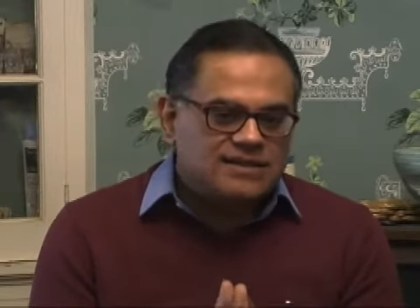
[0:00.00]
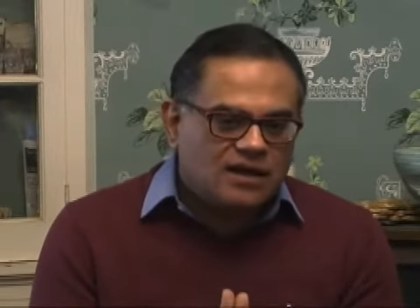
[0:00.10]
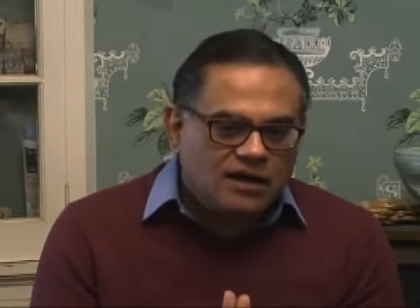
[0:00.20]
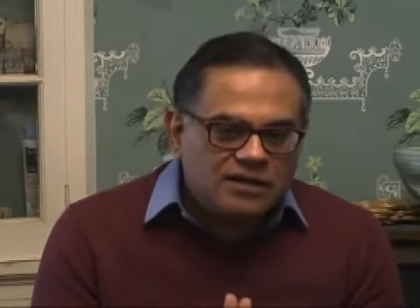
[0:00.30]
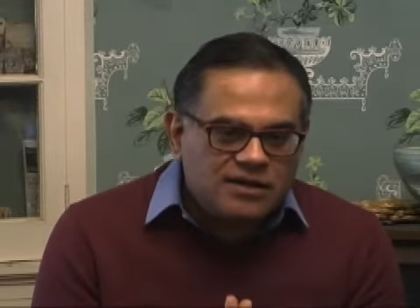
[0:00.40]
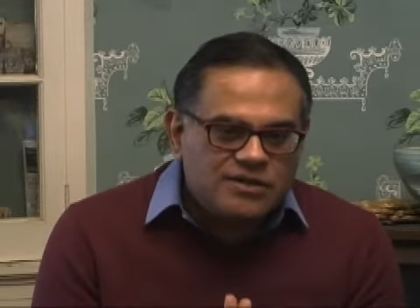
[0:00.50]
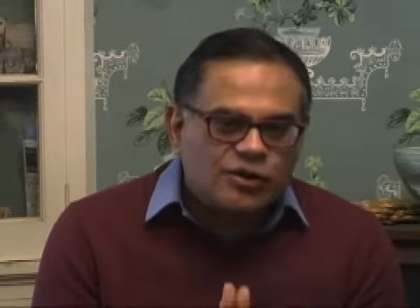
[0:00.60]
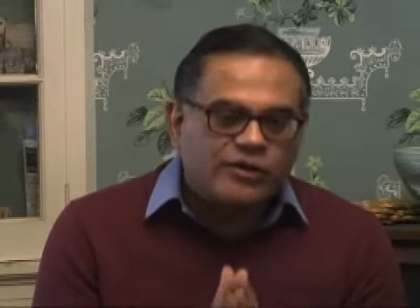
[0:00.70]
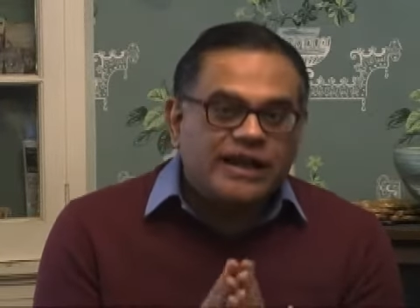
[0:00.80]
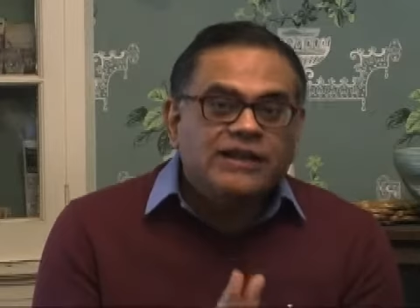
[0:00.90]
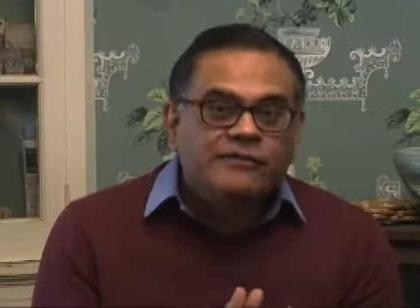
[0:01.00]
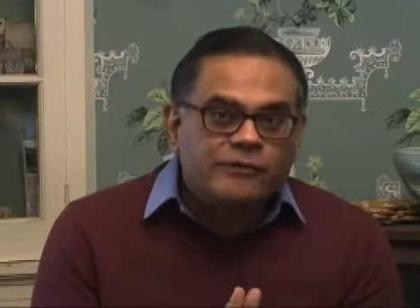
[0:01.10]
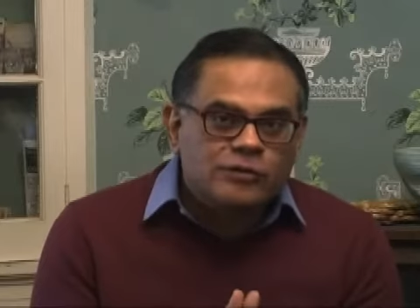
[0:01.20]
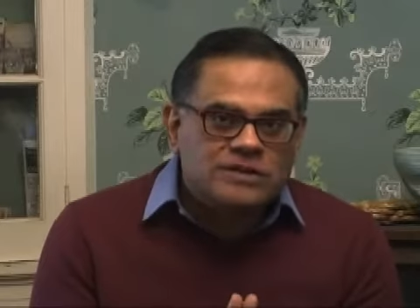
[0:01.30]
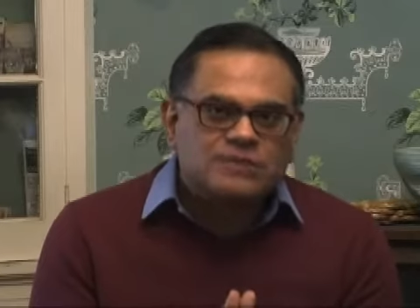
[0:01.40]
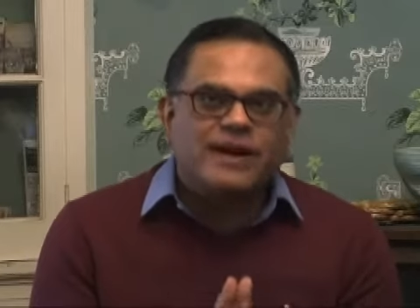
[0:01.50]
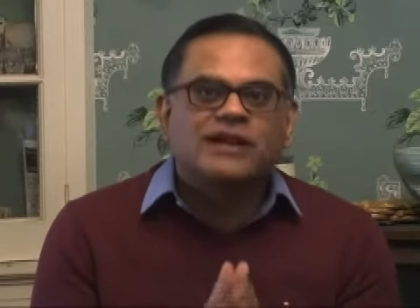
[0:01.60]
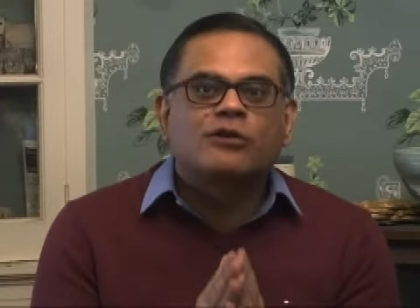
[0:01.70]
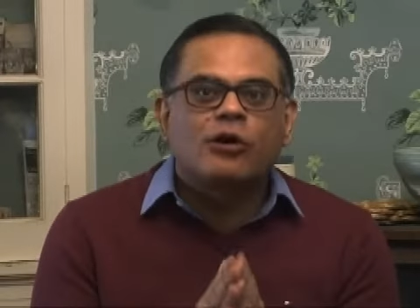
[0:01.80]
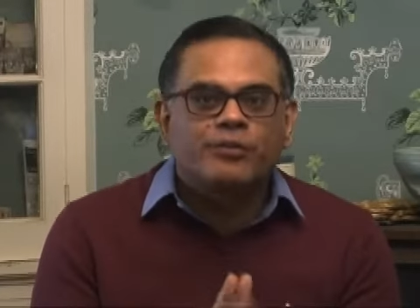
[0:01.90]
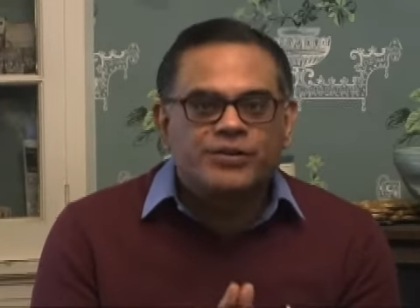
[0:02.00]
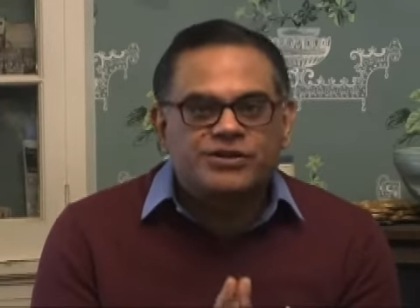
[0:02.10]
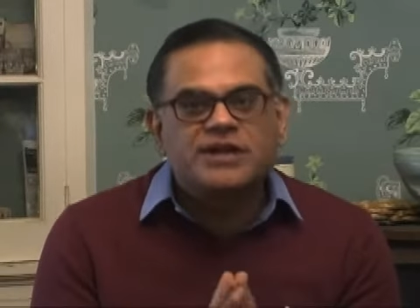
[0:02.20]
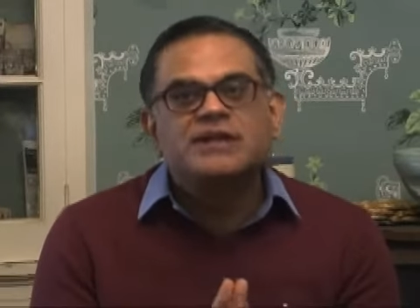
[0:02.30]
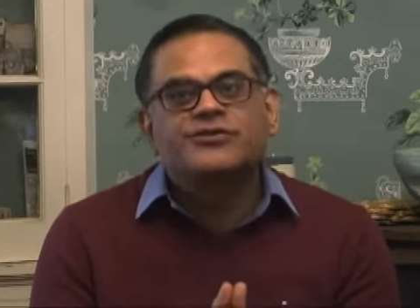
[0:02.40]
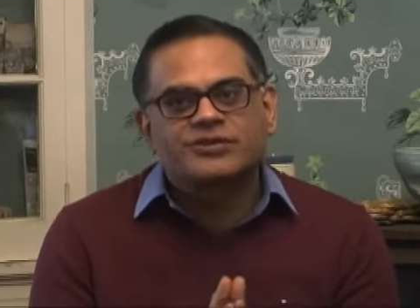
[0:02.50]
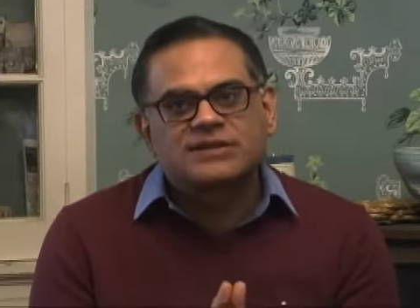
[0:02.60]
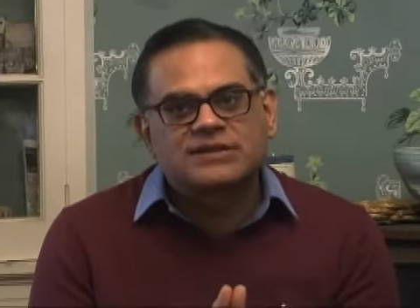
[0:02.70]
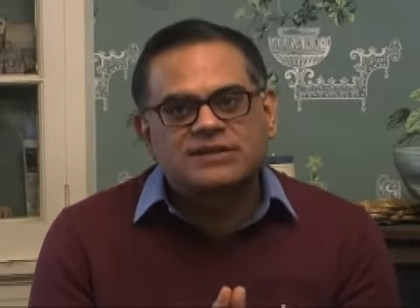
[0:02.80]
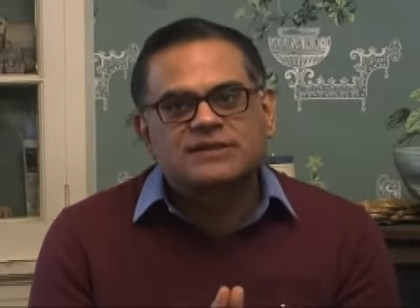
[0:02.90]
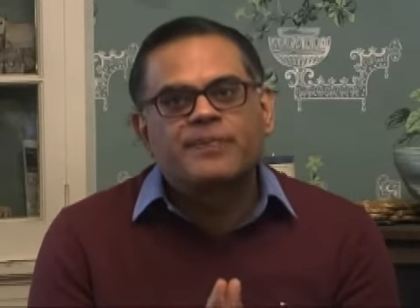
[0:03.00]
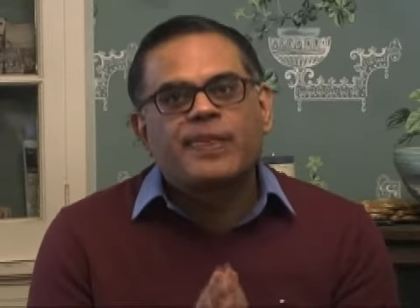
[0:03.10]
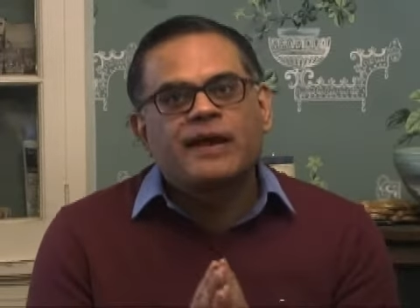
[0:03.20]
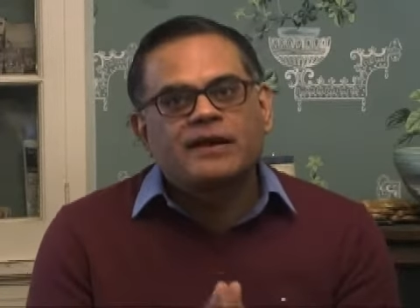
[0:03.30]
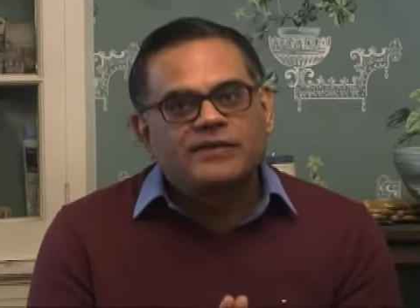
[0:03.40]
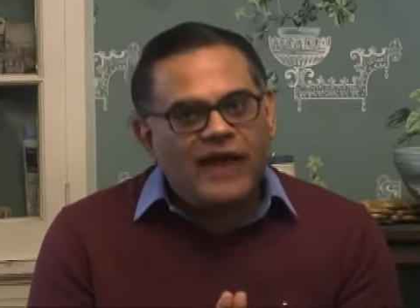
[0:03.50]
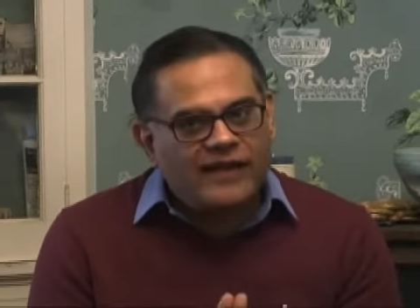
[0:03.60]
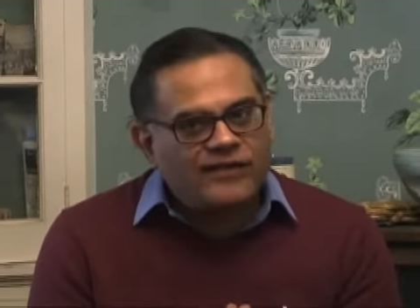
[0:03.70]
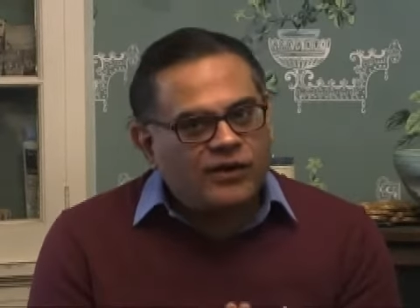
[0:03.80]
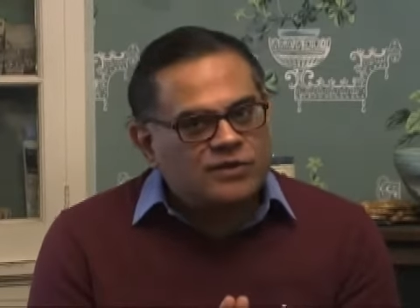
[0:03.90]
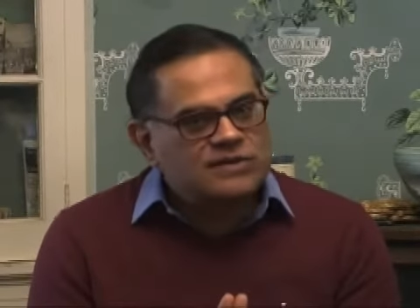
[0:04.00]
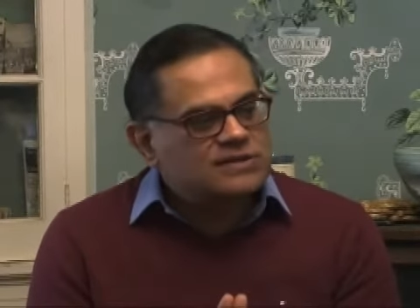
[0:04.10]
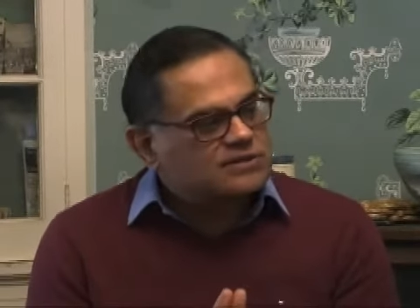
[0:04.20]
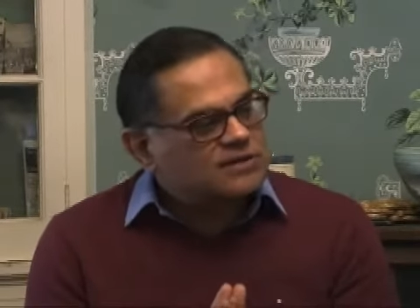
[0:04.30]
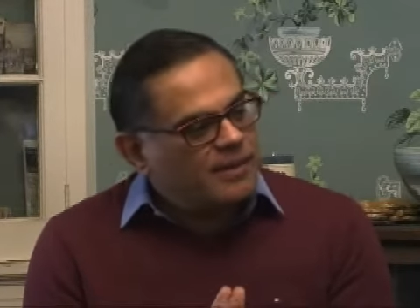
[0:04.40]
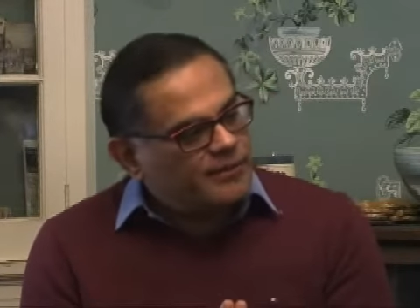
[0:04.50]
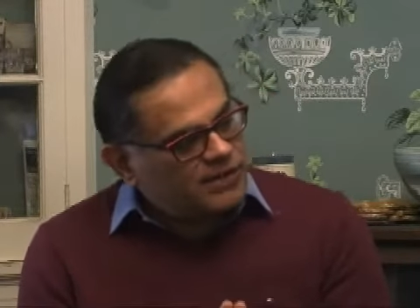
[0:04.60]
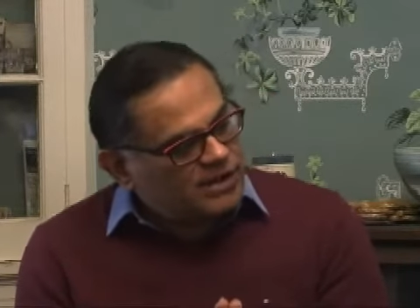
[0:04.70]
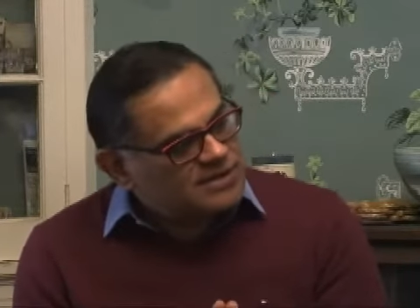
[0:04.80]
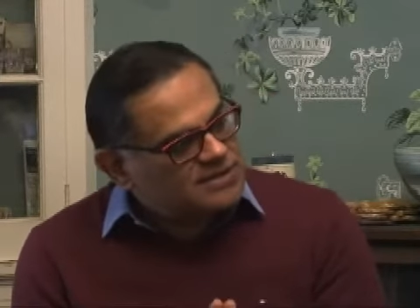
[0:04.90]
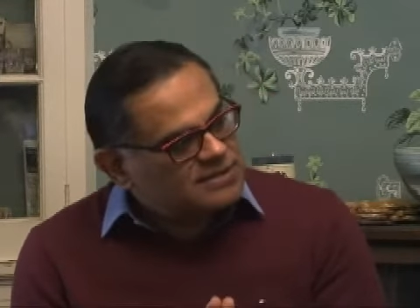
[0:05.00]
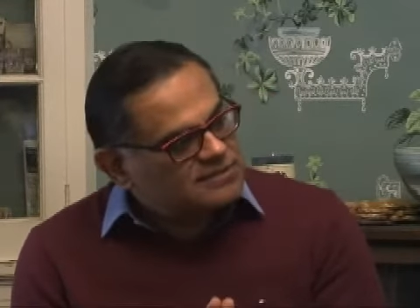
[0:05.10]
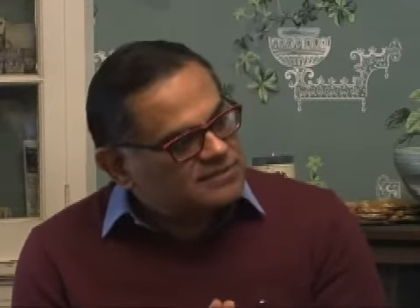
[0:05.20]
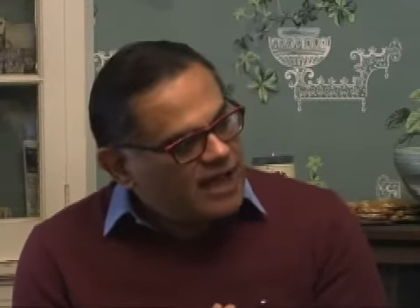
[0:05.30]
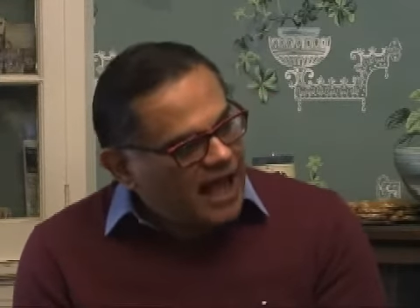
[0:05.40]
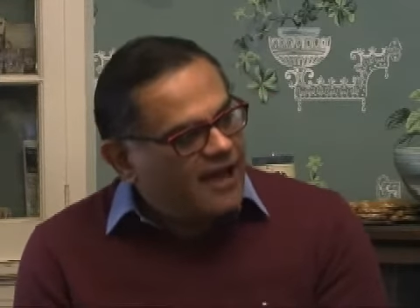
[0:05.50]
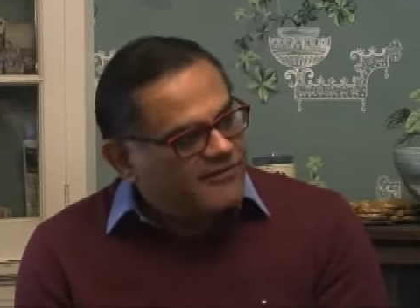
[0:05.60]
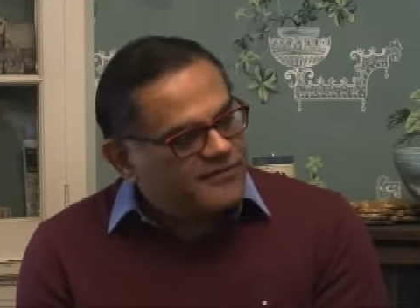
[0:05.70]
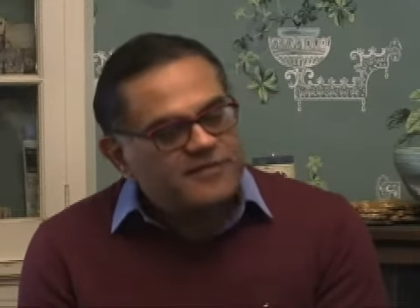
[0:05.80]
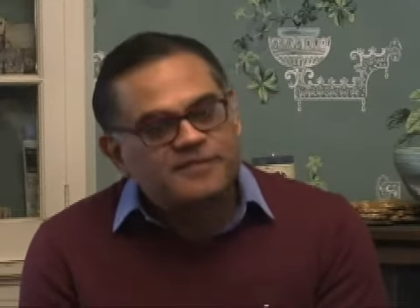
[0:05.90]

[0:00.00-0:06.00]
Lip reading: colored or influenced by the corporate interests that those companies have.